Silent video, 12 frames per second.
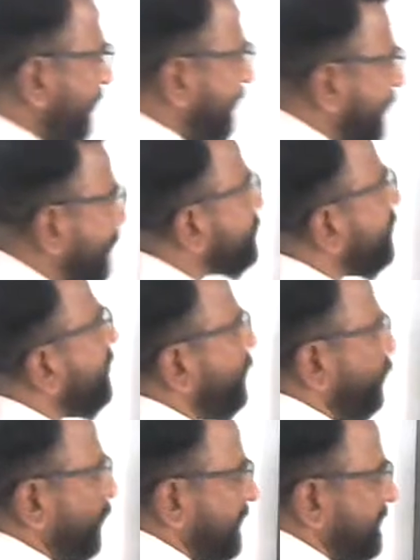
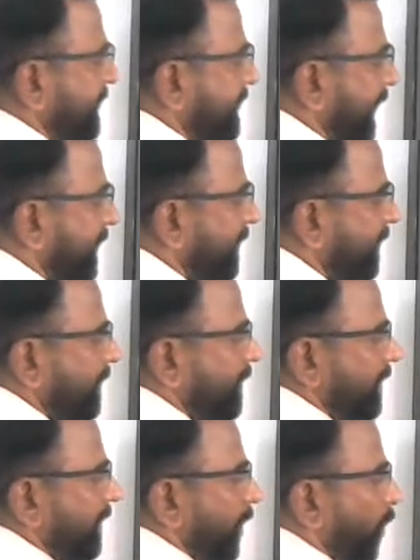Initially, you can see
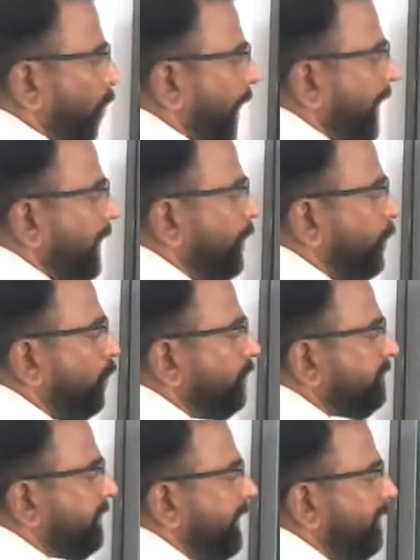that 1,
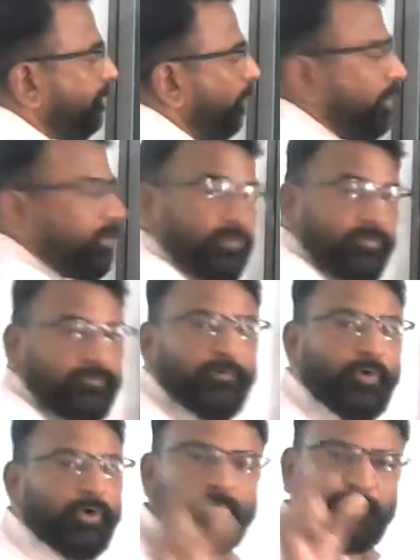2, 3, 4.
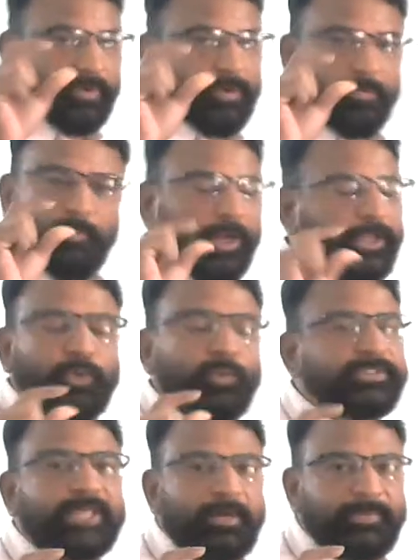4
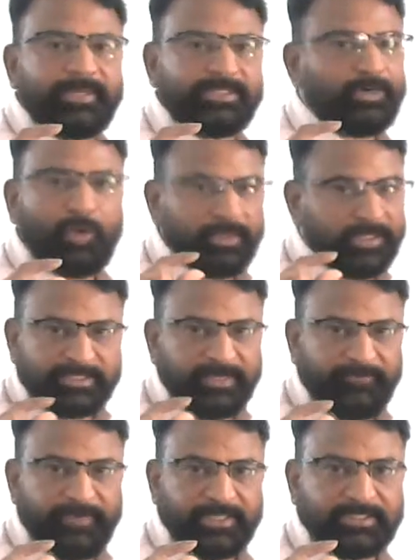molecules are present on the
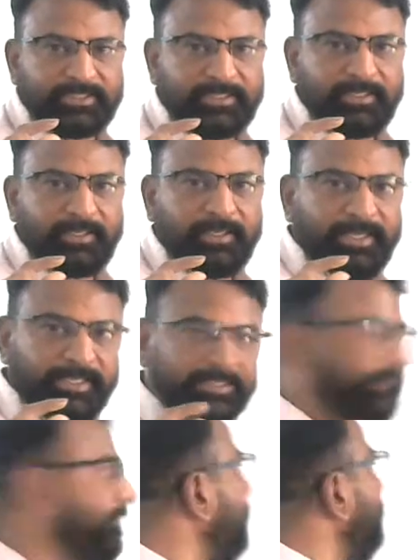surface. Is
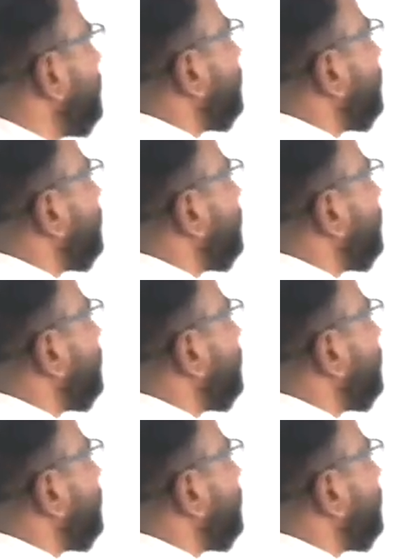it fine?